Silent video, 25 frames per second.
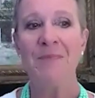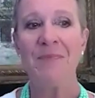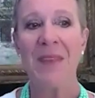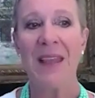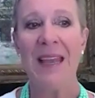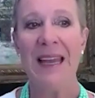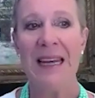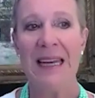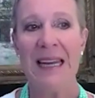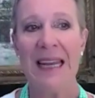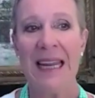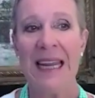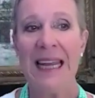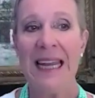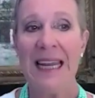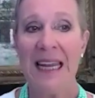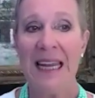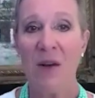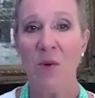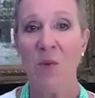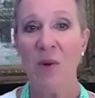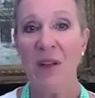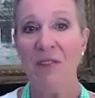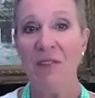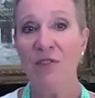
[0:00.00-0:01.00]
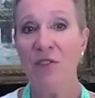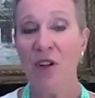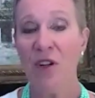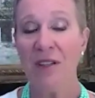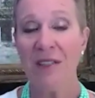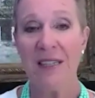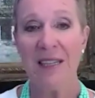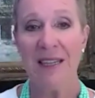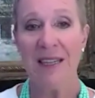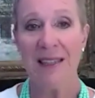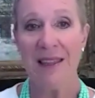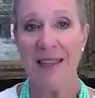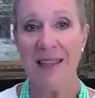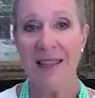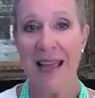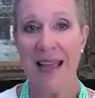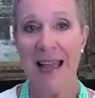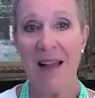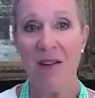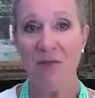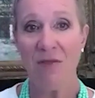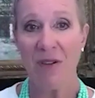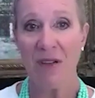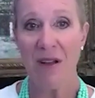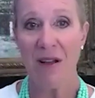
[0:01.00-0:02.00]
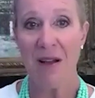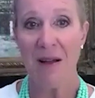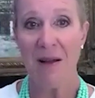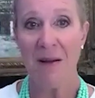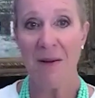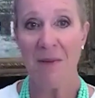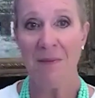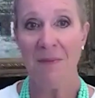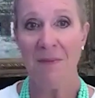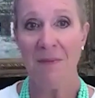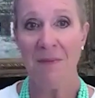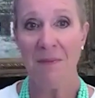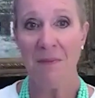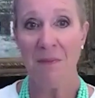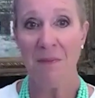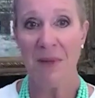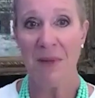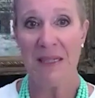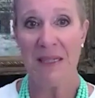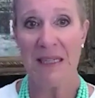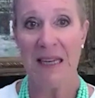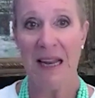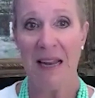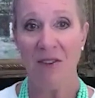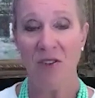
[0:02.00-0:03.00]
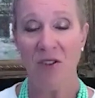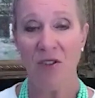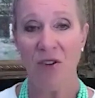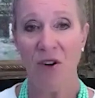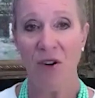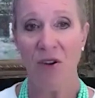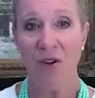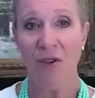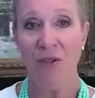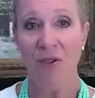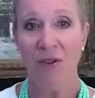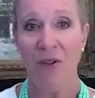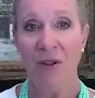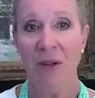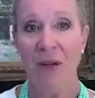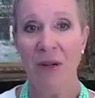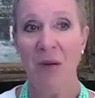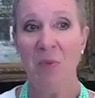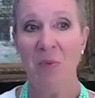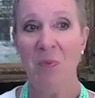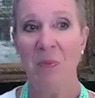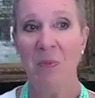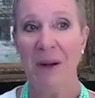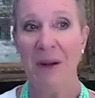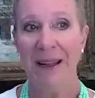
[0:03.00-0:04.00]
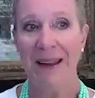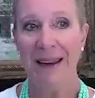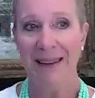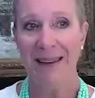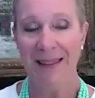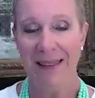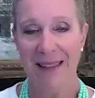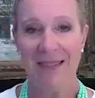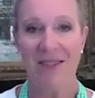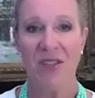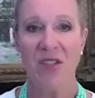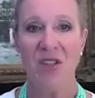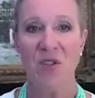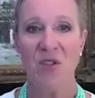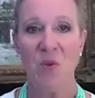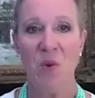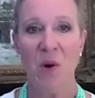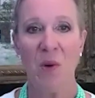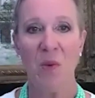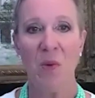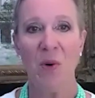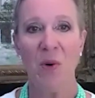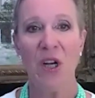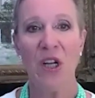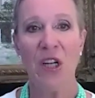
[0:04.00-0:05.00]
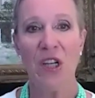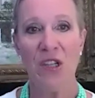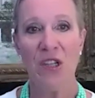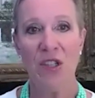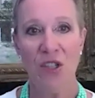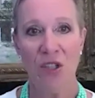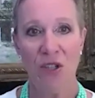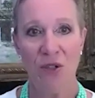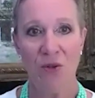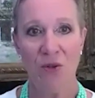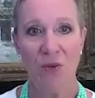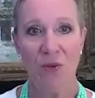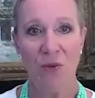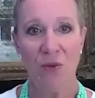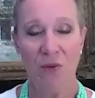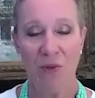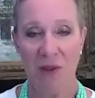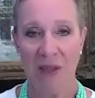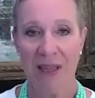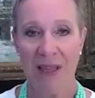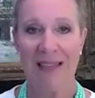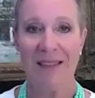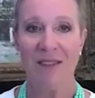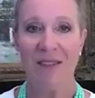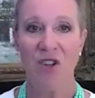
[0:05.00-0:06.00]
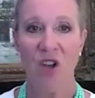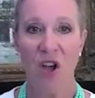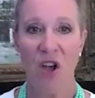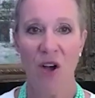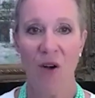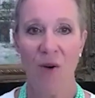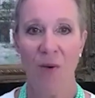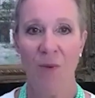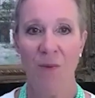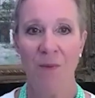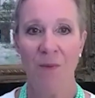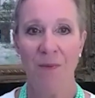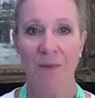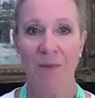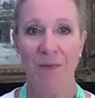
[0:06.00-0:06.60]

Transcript: and we've looked at the outcome potential, but this is what we're going to do. Let's go.